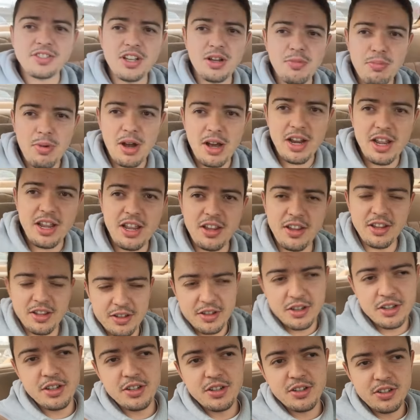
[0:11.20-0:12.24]
somebody
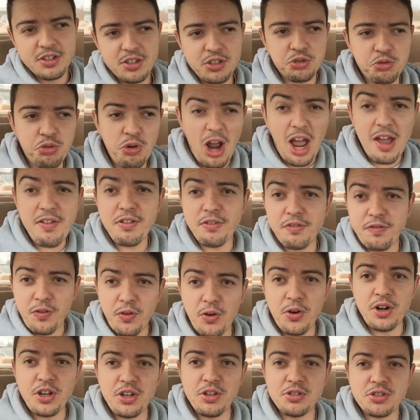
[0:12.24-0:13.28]
driving
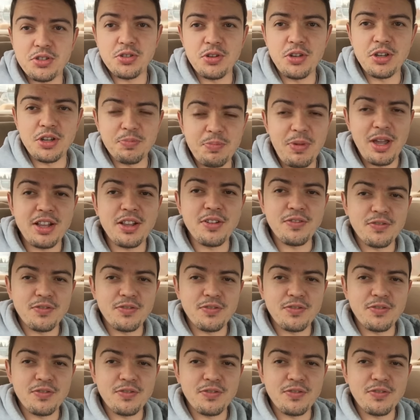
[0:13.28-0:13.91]
for you so you can make